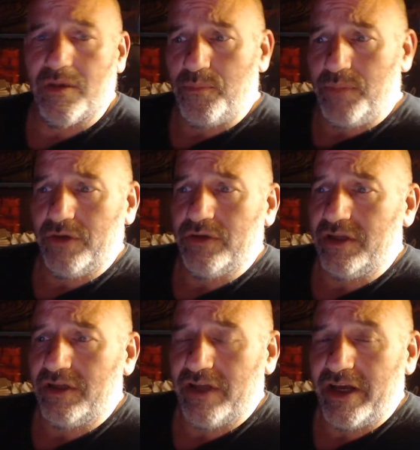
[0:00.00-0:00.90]

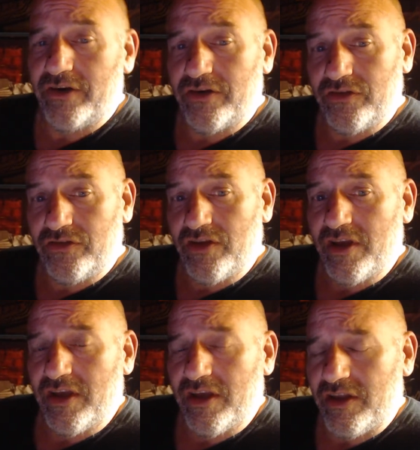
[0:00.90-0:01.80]
building letters,
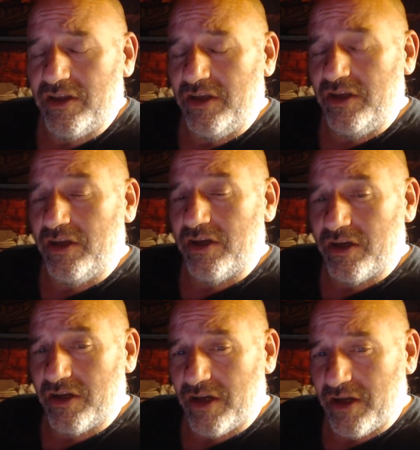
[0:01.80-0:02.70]
the
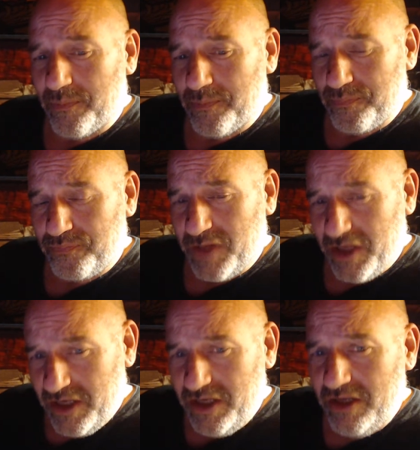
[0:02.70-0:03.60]
um,
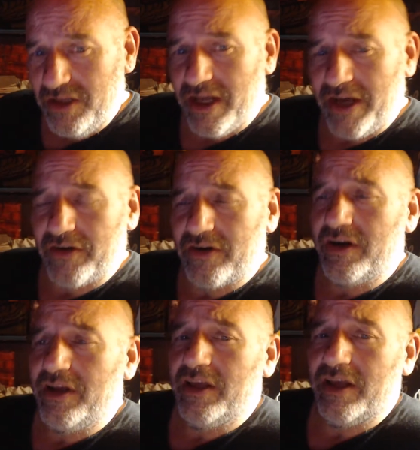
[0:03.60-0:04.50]
E letter
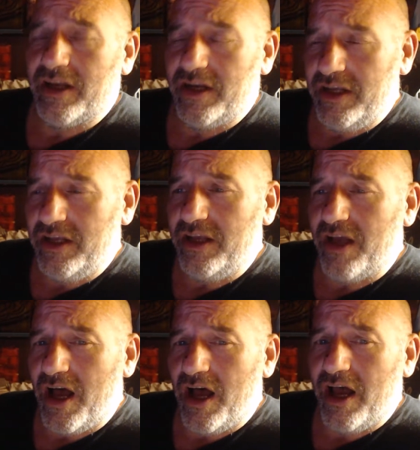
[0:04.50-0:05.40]
and
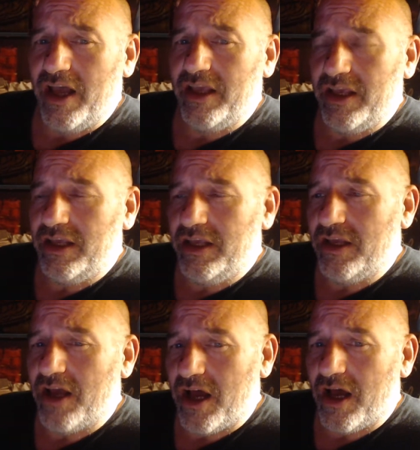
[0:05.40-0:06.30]
E-I,
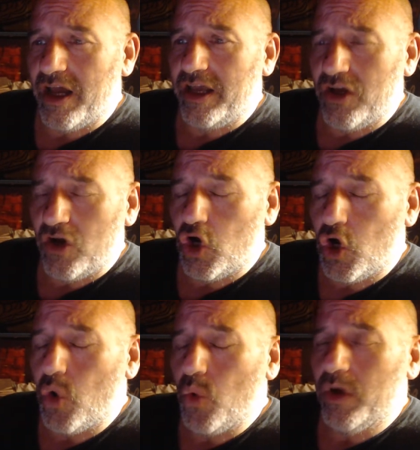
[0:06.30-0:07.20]

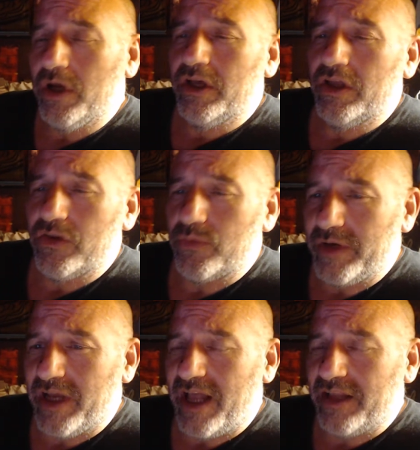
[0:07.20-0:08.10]
E-I-O the
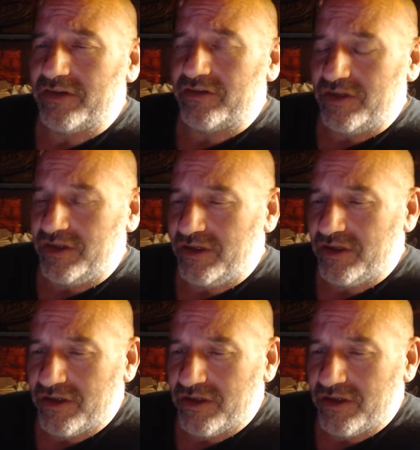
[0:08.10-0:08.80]
reality